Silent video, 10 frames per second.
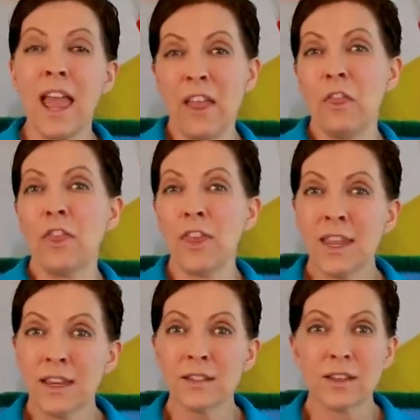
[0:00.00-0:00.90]
and
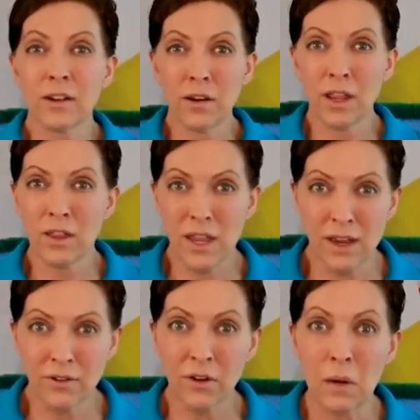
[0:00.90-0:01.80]
things that are in the
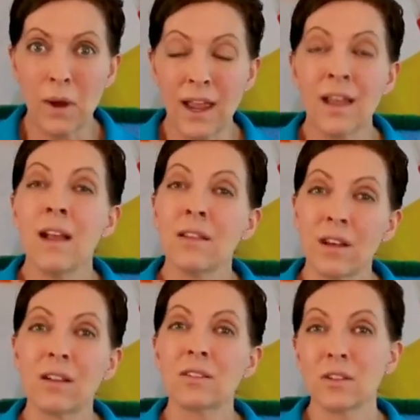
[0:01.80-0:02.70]
entryway,
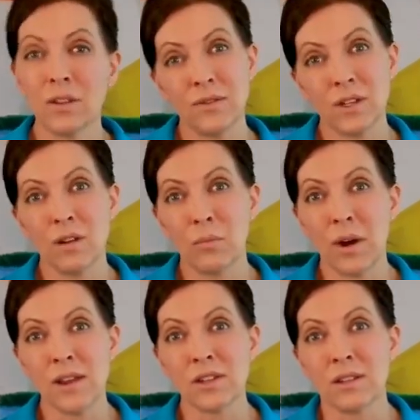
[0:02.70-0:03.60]
that also leaves an
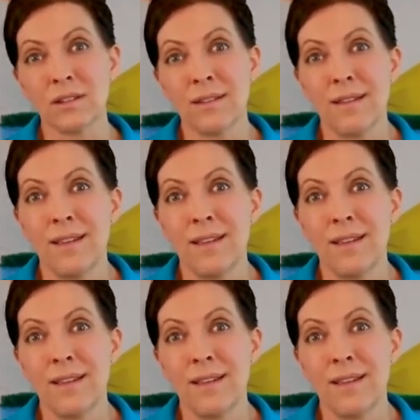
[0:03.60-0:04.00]
impression.